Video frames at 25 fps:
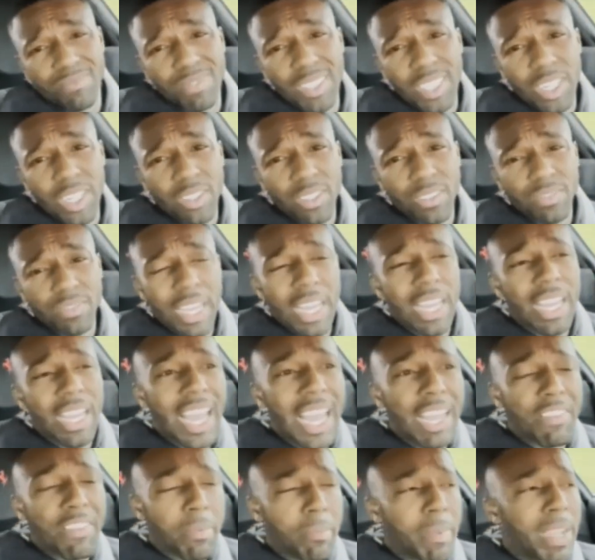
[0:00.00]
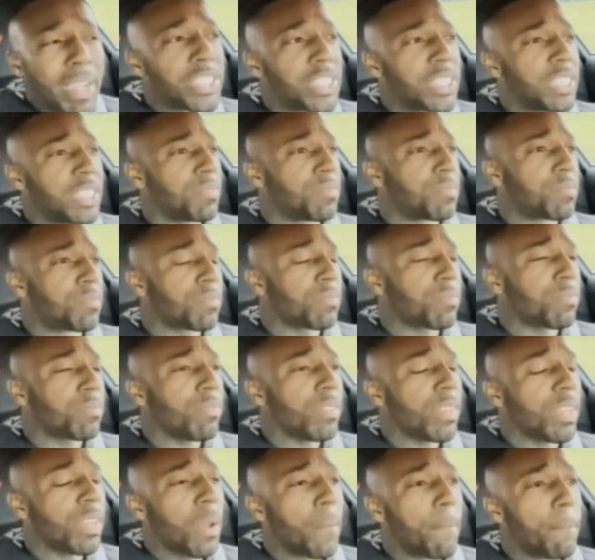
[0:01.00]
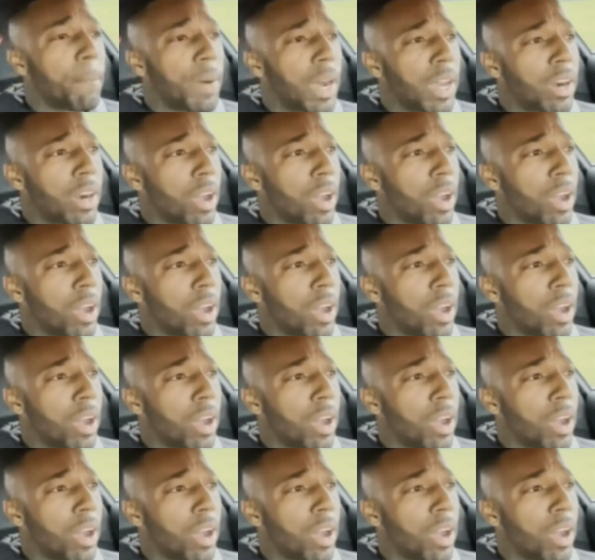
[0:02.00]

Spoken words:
you know, information. But